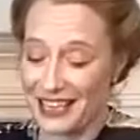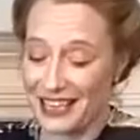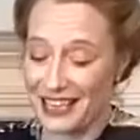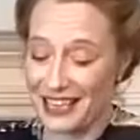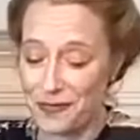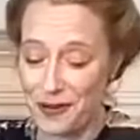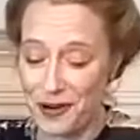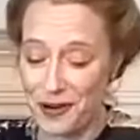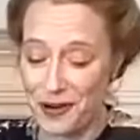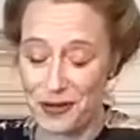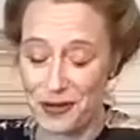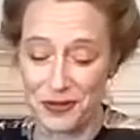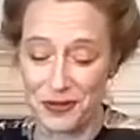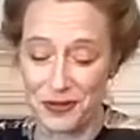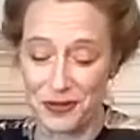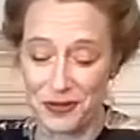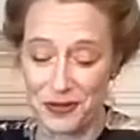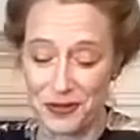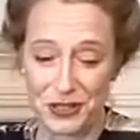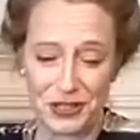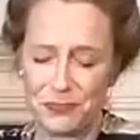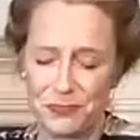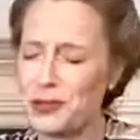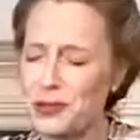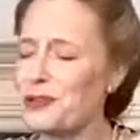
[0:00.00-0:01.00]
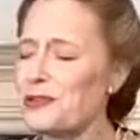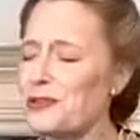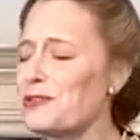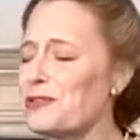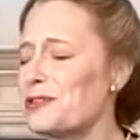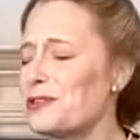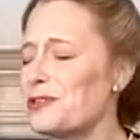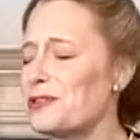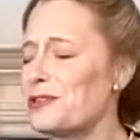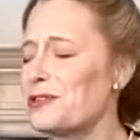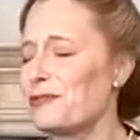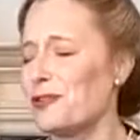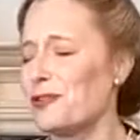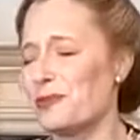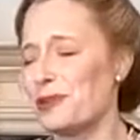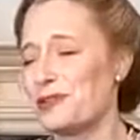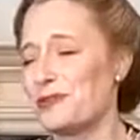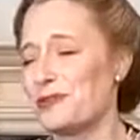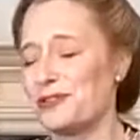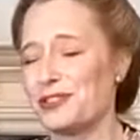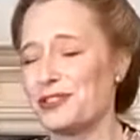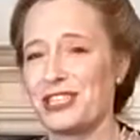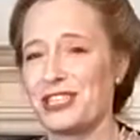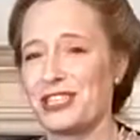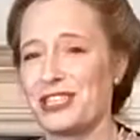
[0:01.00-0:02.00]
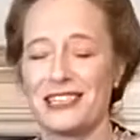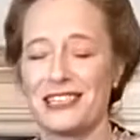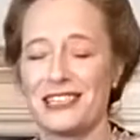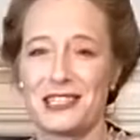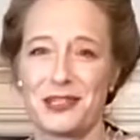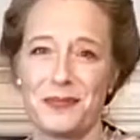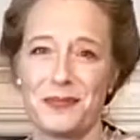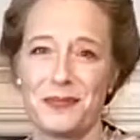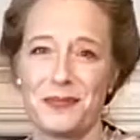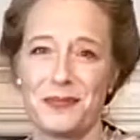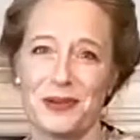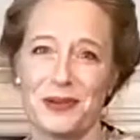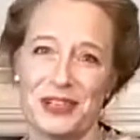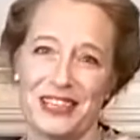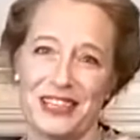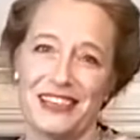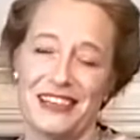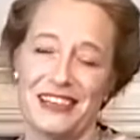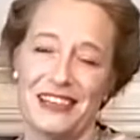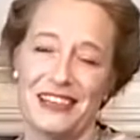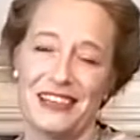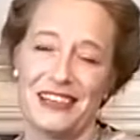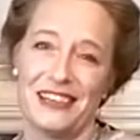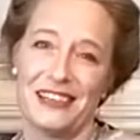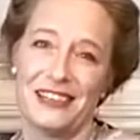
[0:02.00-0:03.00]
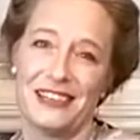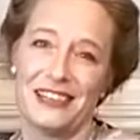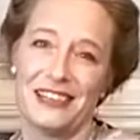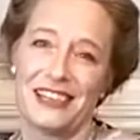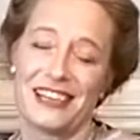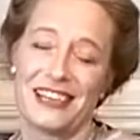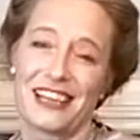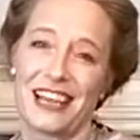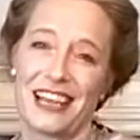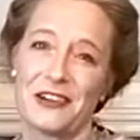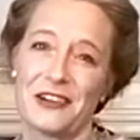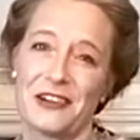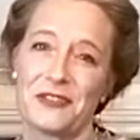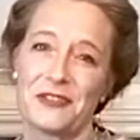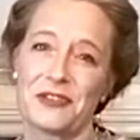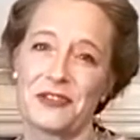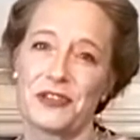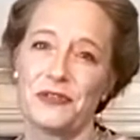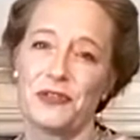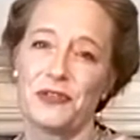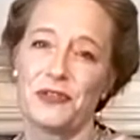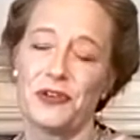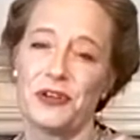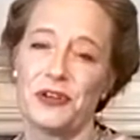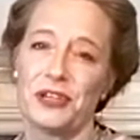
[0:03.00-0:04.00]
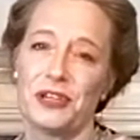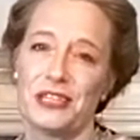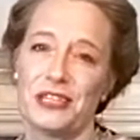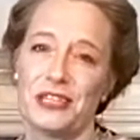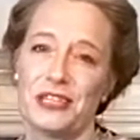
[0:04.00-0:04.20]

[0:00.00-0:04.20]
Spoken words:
wrote beautiful, beautiful testimony, an account of Wyner's